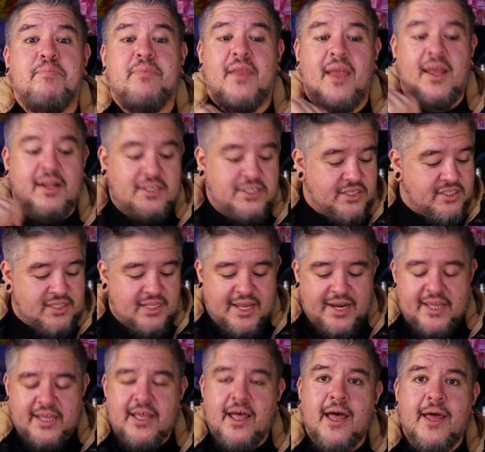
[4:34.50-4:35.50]
and just let
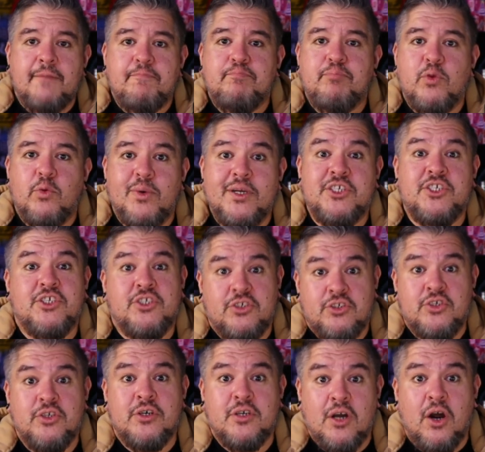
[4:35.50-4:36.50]
it cut, which
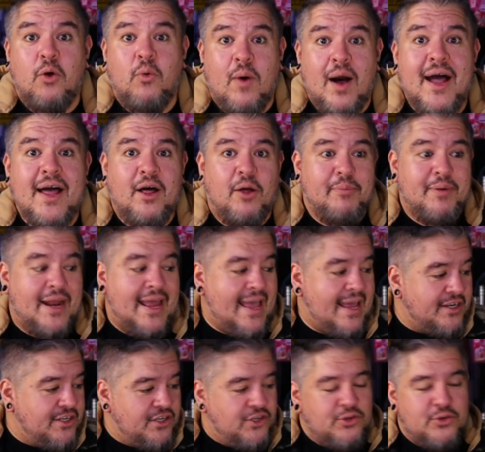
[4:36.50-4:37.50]
took a while, but I
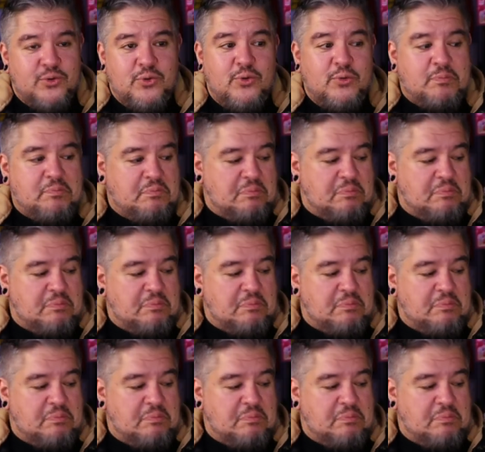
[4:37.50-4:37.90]
had to do,